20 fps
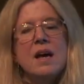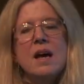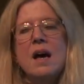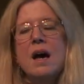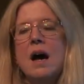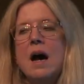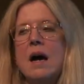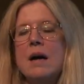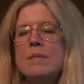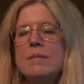
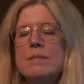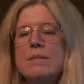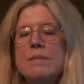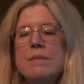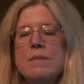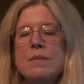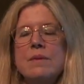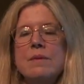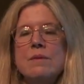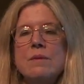Um,
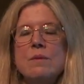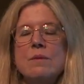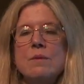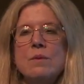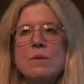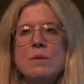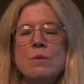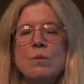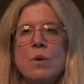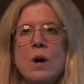
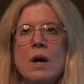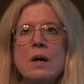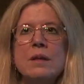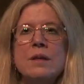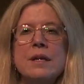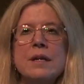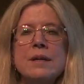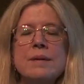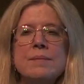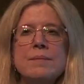well,
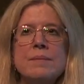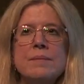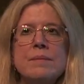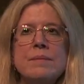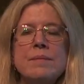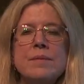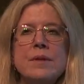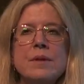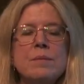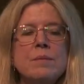the,
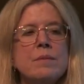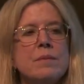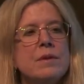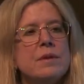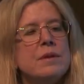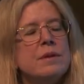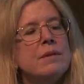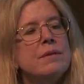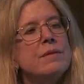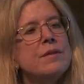the,
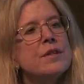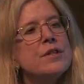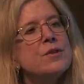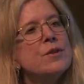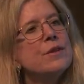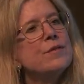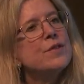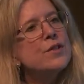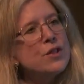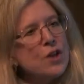the sort
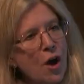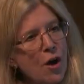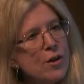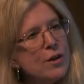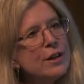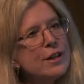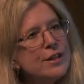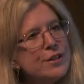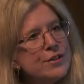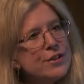of
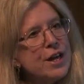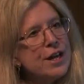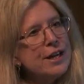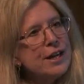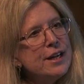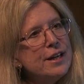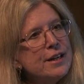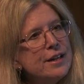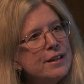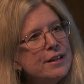scholarly
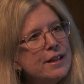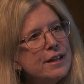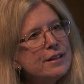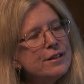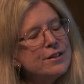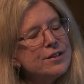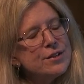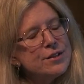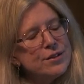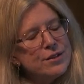study
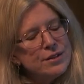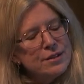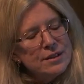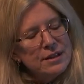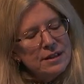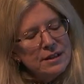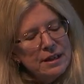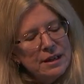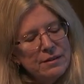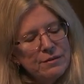that's
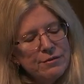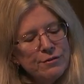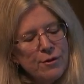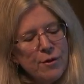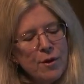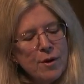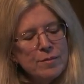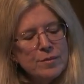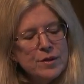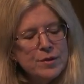
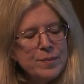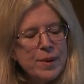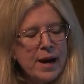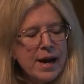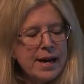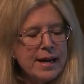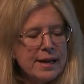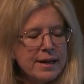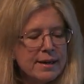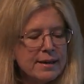informed by
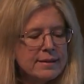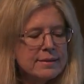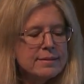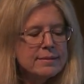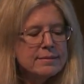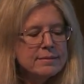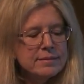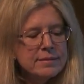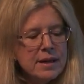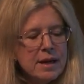a,
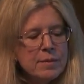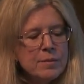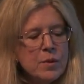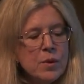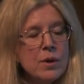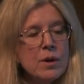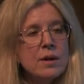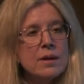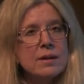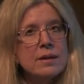a
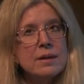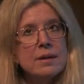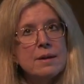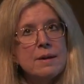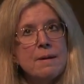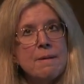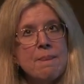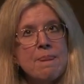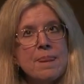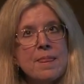more,
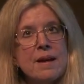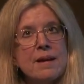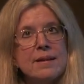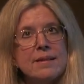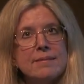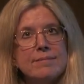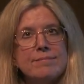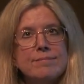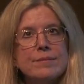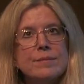
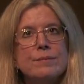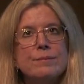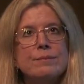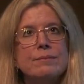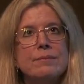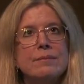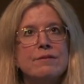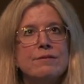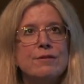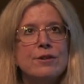
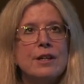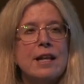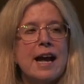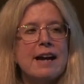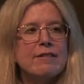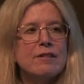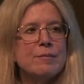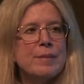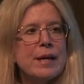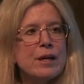for lack
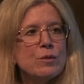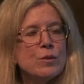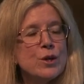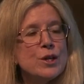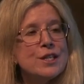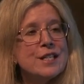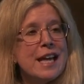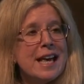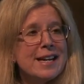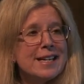of a better word,
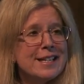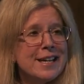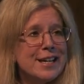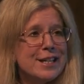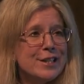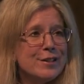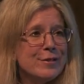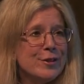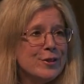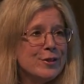
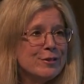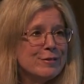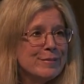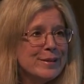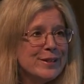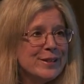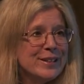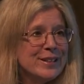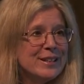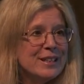sanitized view of
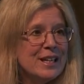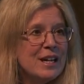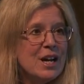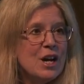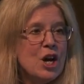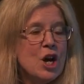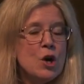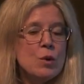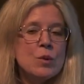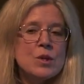Mira,
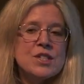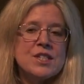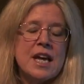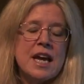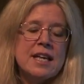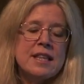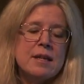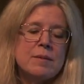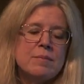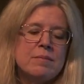will
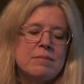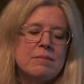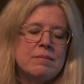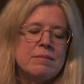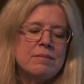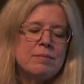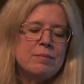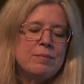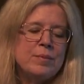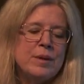say that
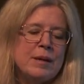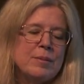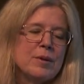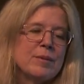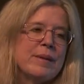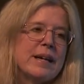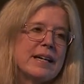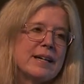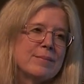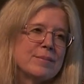people
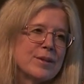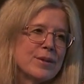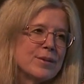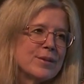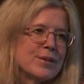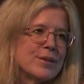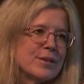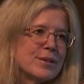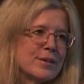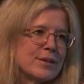made up those
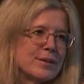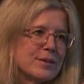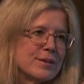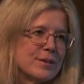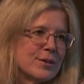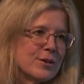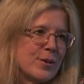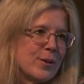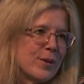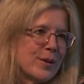
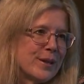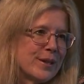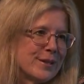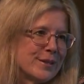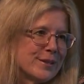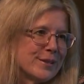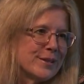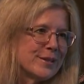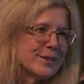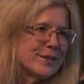stories